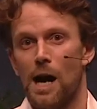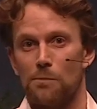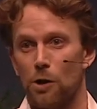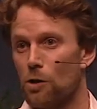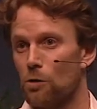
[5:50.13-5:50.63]
I'm
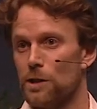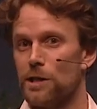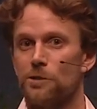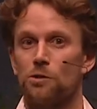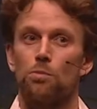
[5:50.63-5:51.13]
not only
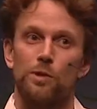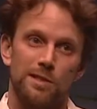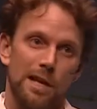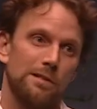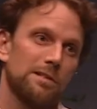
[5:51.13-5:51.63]
here to
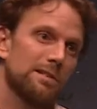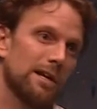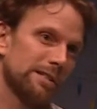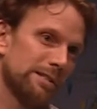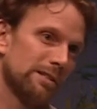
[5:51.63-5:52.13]
present this
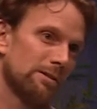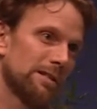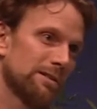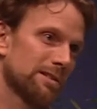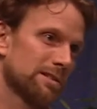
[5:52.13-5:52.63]
idea
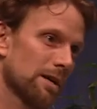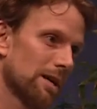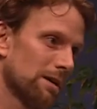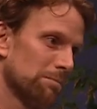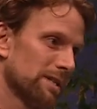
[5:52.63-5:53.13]
and this
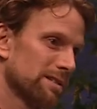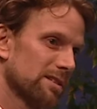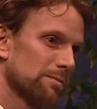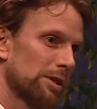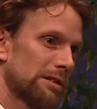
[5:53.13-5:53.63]

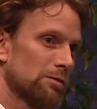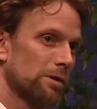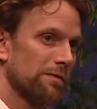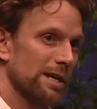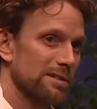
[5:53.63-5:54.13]
business model to
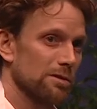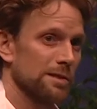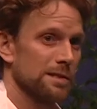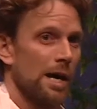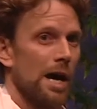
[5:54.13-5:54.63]

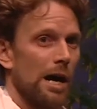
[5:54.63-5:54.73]
investors,